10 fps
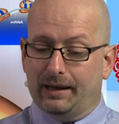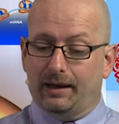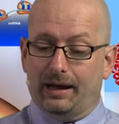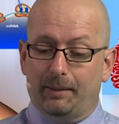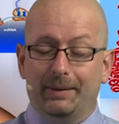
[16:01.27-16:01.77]

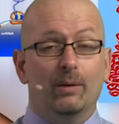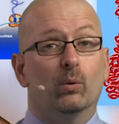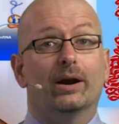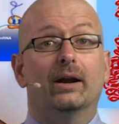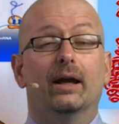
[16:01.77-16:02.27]
And
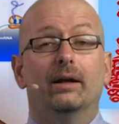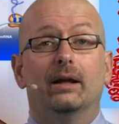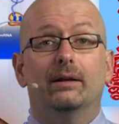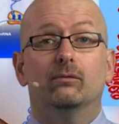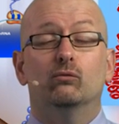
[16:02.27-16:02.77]
we're going to
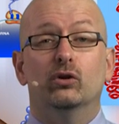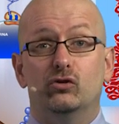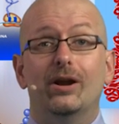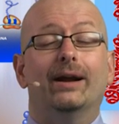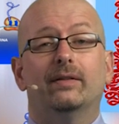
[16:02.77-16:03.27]

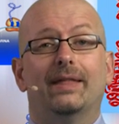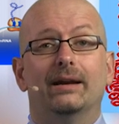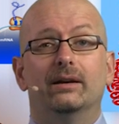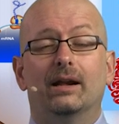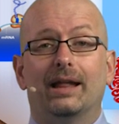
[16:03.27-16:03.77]
reject
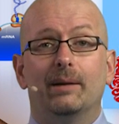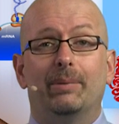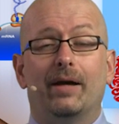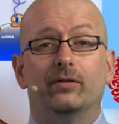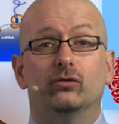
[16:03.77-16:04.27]
that null
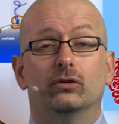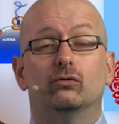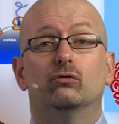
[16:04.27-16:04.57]
hypothesis.